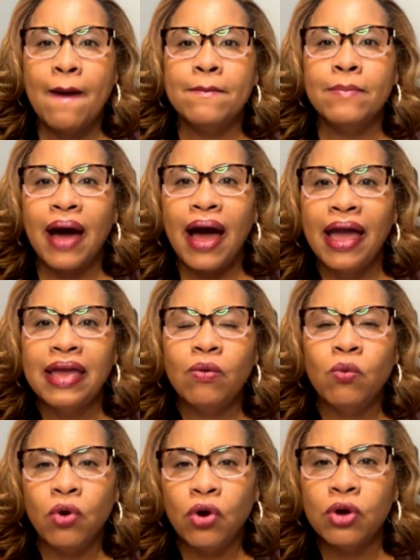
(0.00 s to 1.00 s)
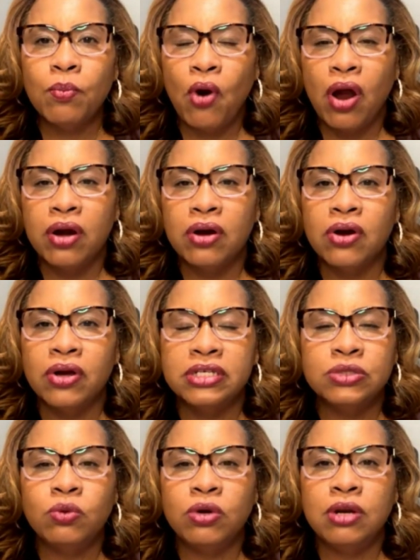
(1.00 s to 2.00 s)
My work partner
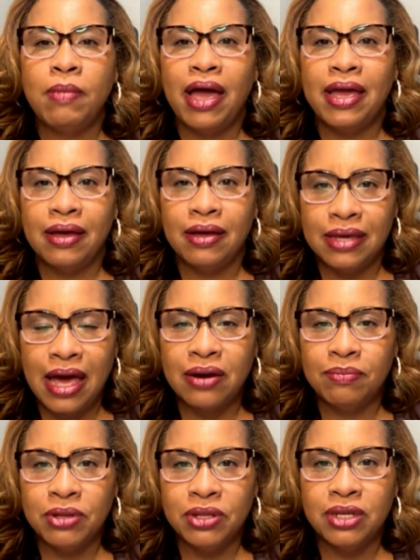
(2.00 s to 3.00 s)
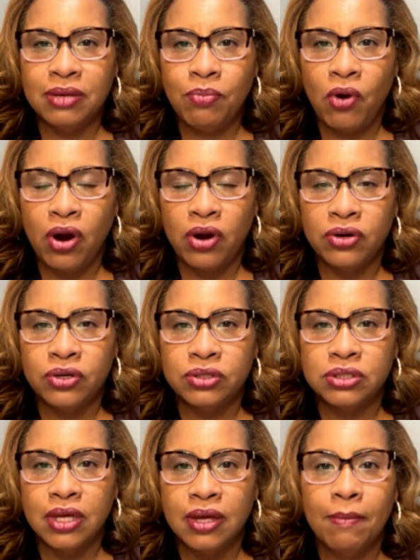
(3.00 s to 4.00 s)
is one of my accountability partners.